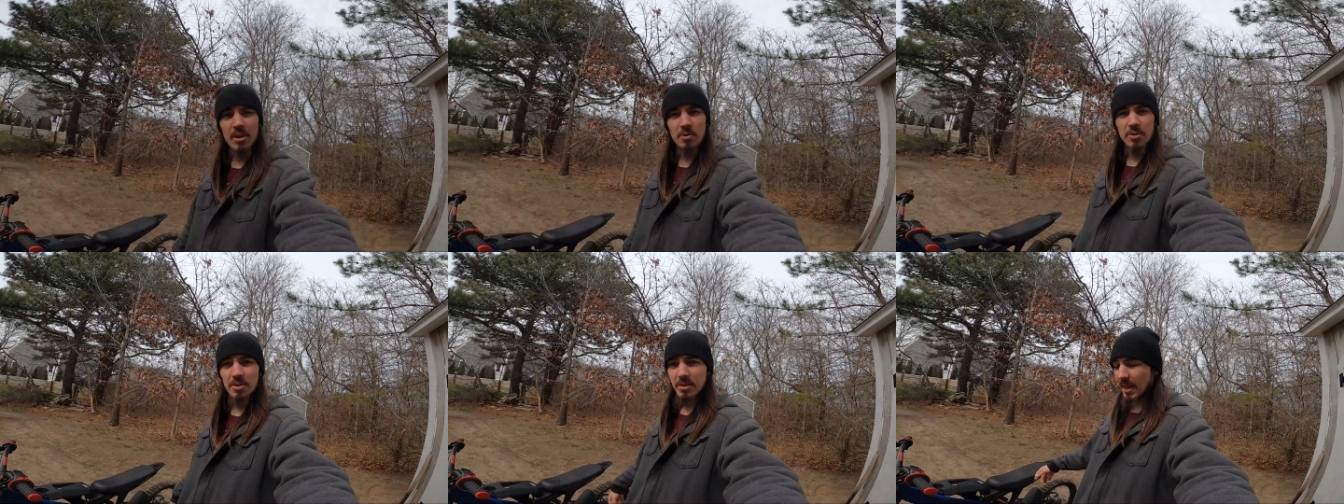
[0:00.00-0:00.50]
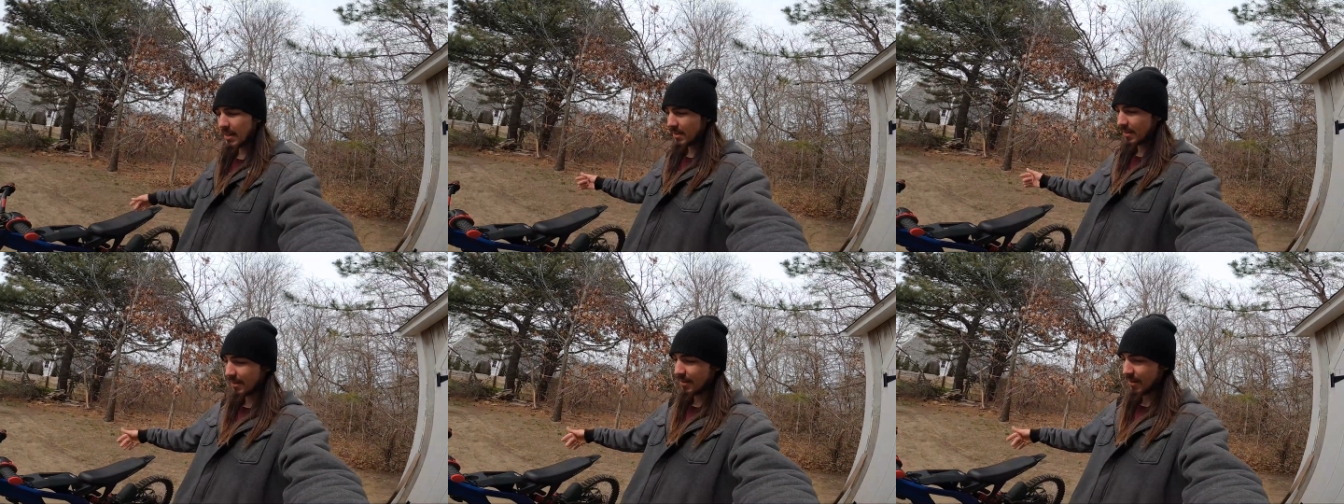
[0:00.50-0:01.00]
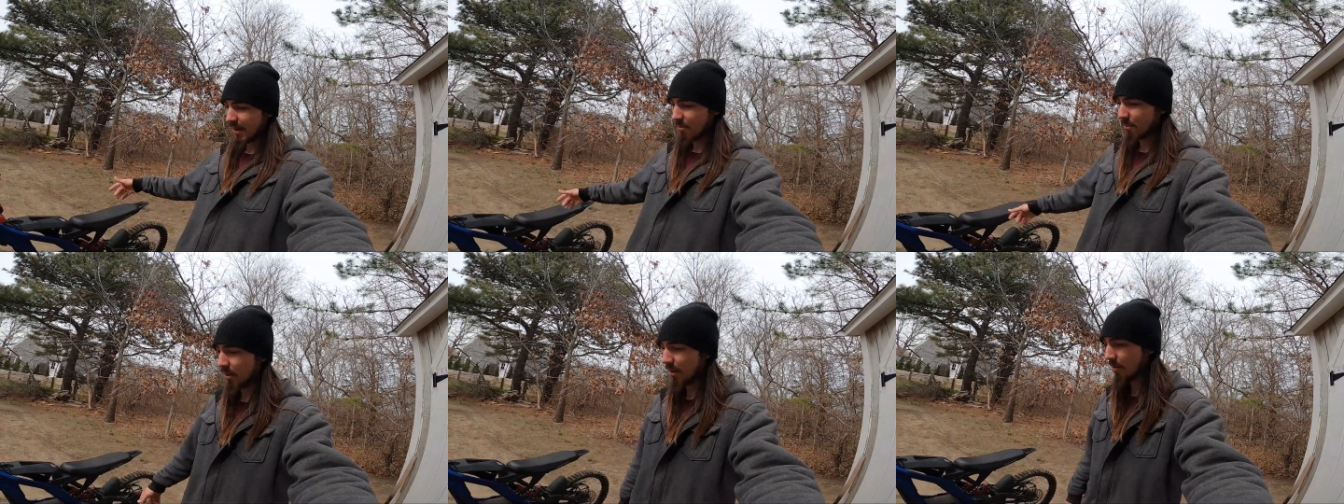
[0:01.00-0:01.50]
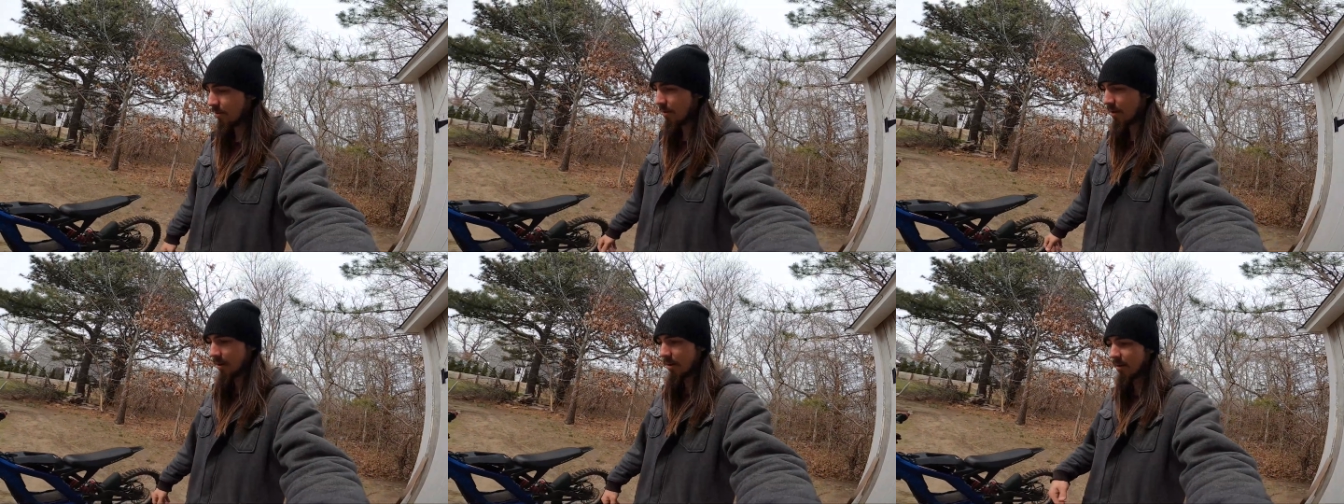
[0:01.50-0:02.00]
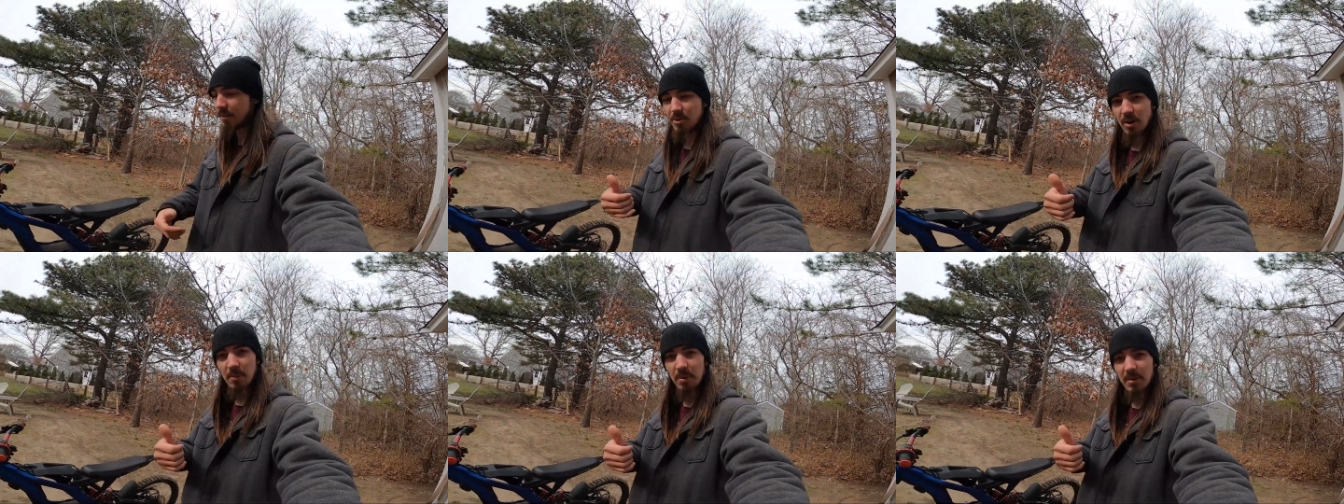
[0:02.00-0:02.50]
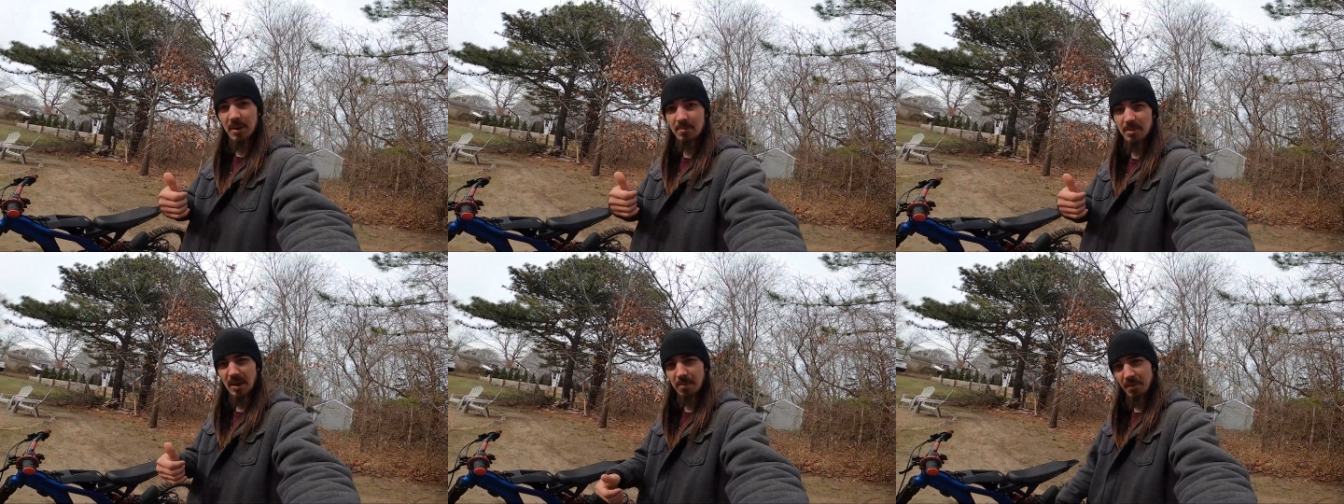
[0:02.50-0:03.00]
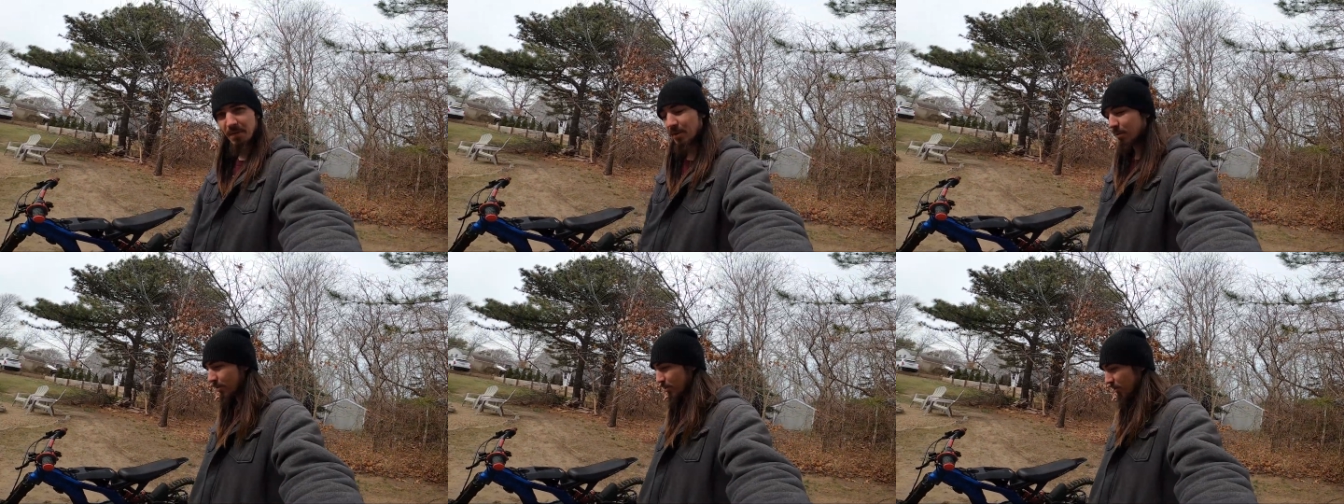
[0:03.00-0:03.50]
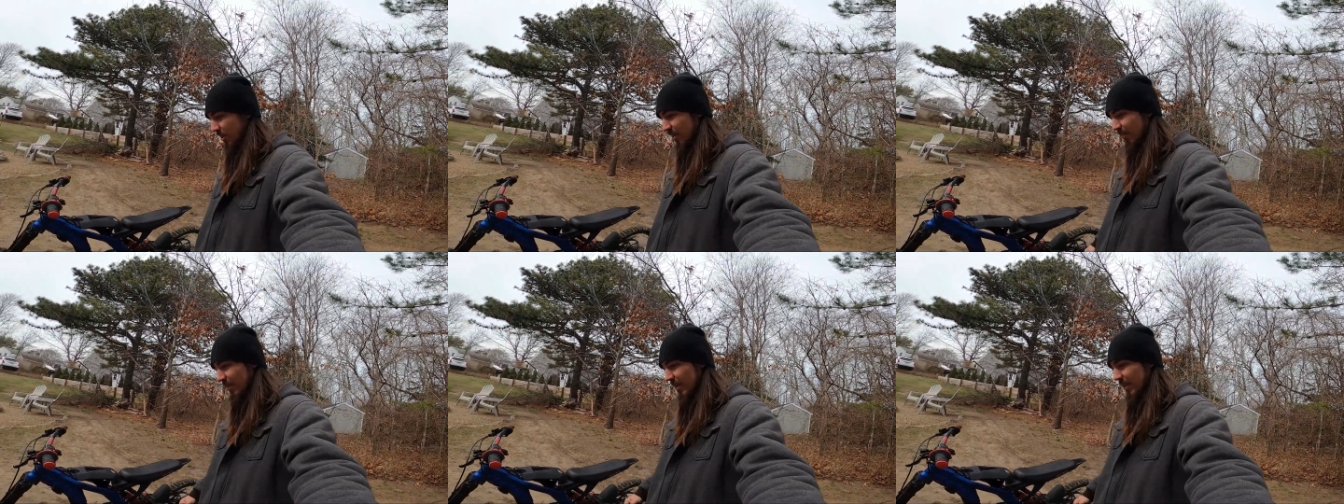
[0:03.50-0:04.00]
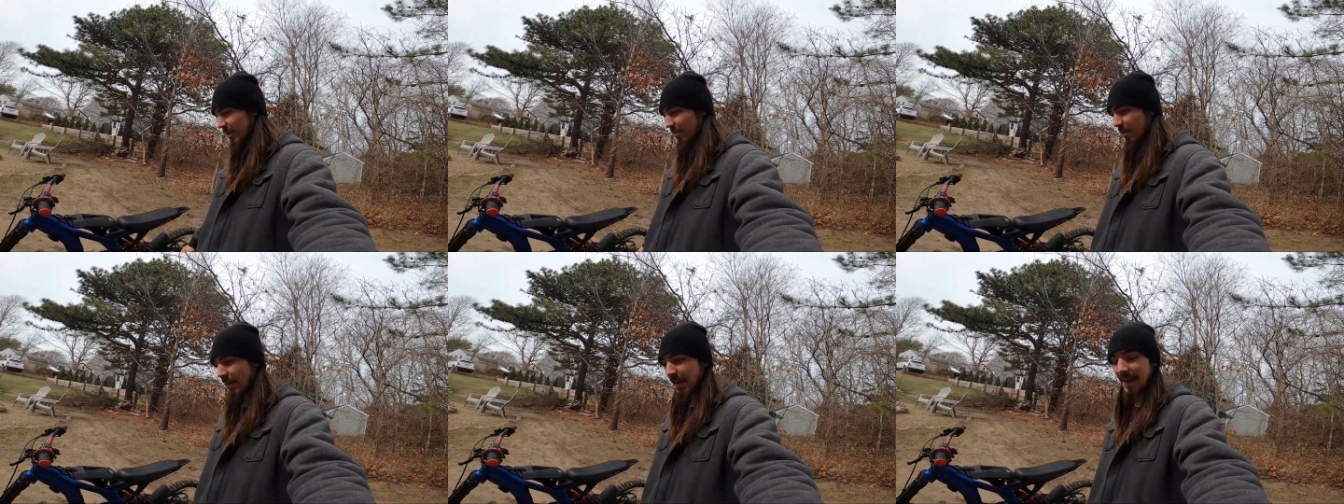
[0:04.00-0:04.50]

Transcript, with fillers: me know what you guys think down below. Uh, drop a thumbs up if you enjoyed the video.